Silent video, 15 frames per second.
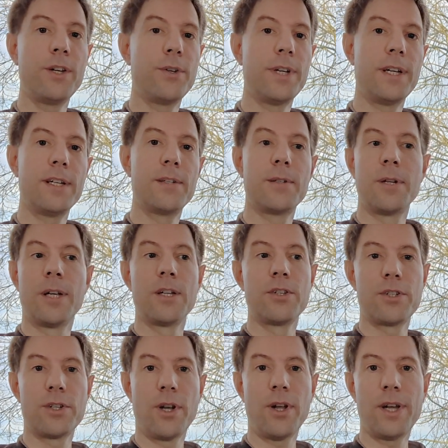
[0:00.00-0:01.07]
you'd need
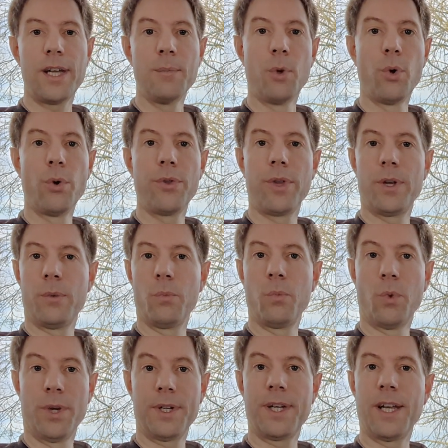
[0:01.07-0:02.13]
slightly more
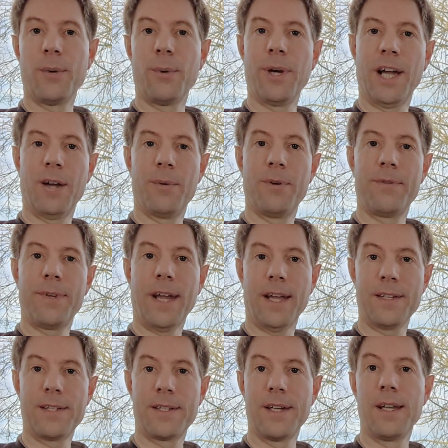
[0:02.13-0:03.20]
than 1 kilowatt hour of
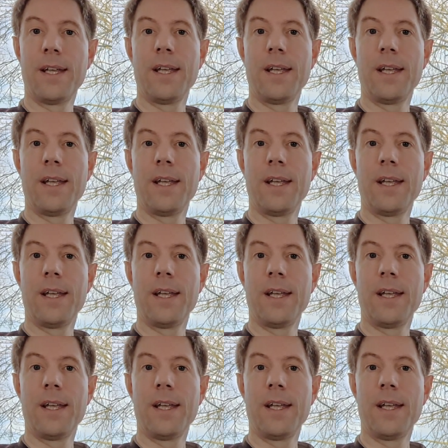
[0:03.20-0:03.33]
gas.